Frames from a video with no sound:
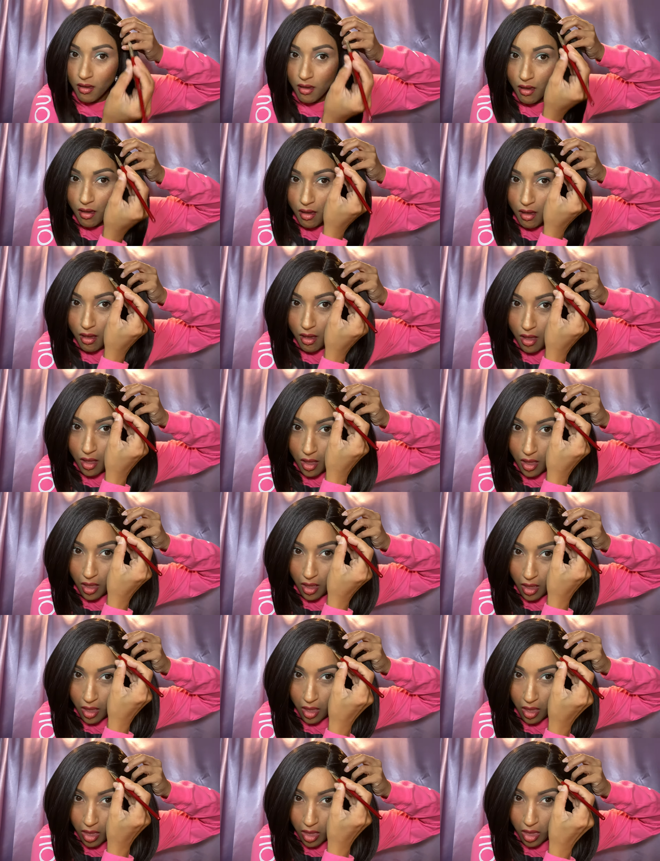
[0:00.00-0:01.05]

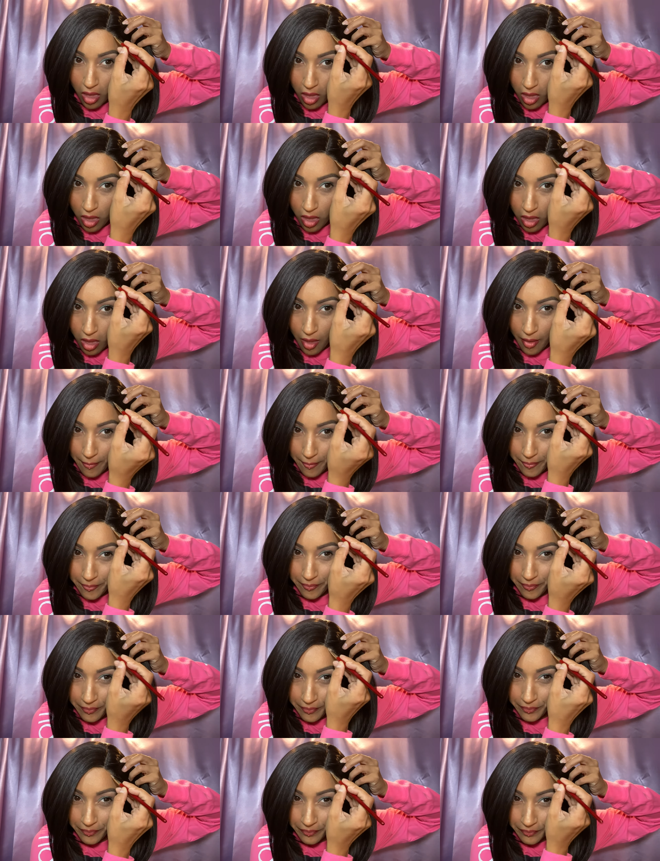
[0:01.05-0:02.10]

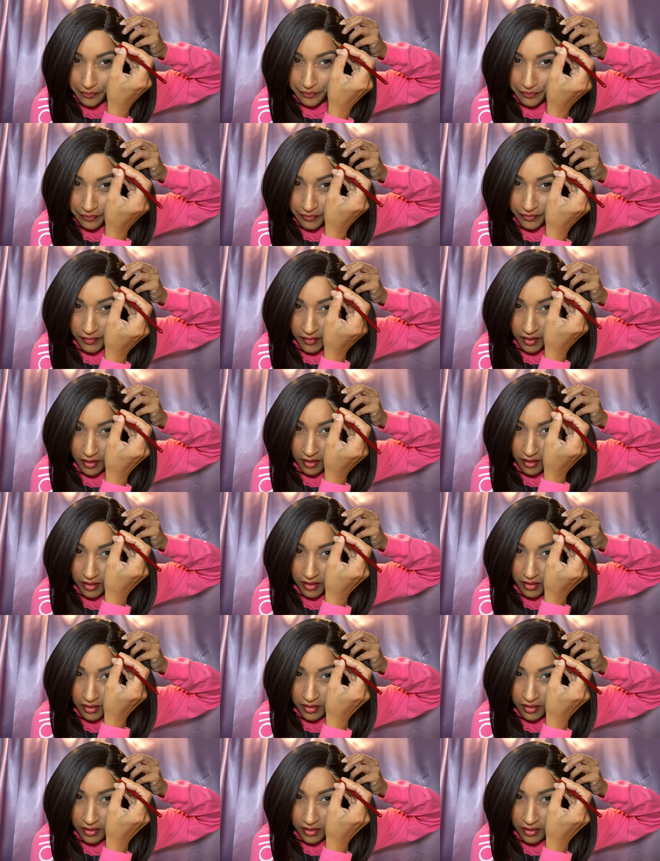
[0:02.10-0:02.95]
(no one is talking)